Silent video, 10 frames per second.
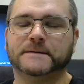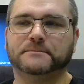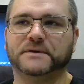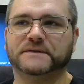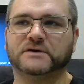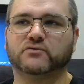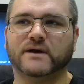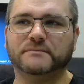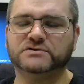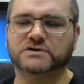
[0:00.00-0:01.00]
But the
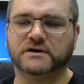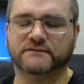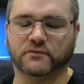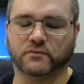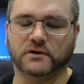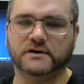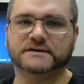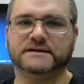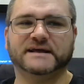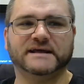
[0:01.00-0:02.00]
great majority of it
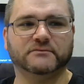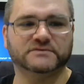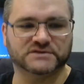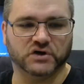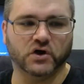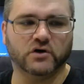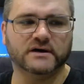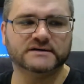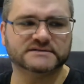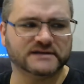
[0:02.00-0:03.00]
worked. It was
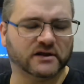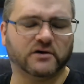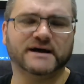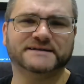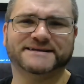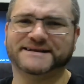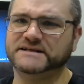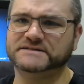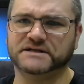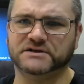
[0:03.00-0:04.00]
nice, light and
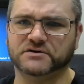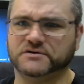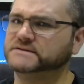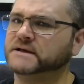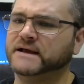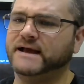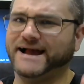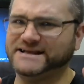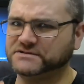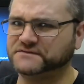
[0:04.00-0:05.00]
easy to use.
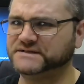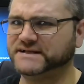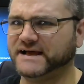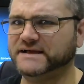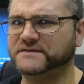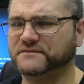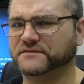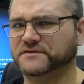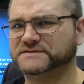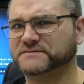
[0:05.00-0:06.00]
As of today, the
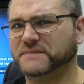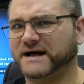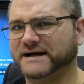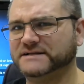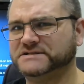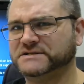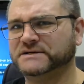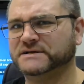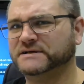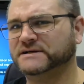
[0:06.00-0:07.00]
1st of March,
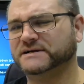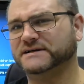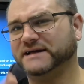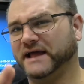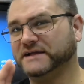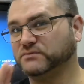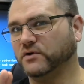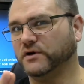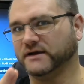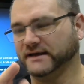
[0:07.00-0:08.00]
it's
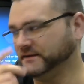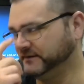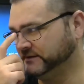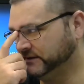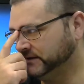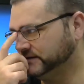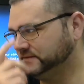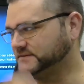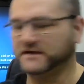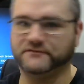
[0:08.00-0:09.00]
working.
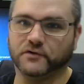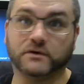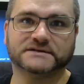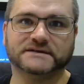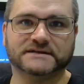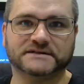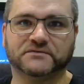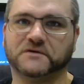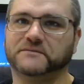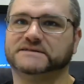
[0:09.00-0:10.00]
So if you're watching this in
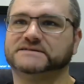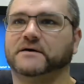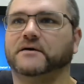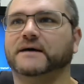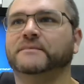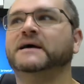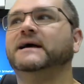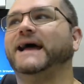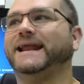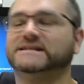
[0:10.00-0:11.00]
12 months time
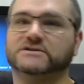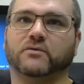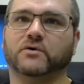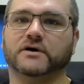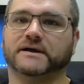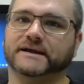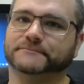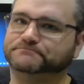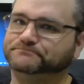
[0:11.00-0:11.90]
and it's not working,